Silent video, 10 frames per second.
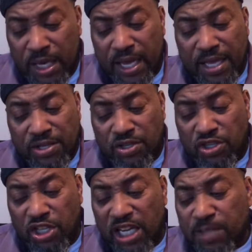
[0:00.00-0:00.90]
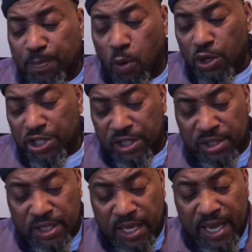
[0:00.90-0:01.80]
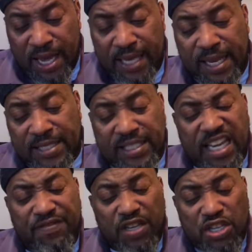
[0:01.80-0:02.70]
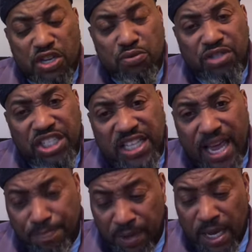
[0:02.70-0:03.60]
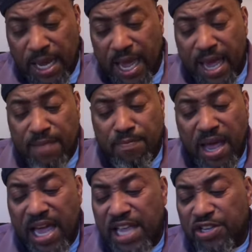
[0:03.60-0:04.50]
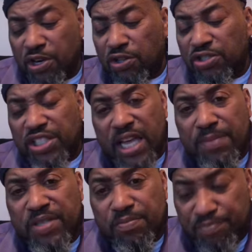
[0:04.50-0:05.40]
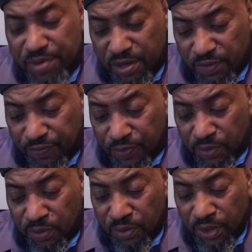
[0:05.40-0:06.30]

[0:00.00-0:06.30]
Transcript: in just portions and has given you shape and made your shapes beautiful.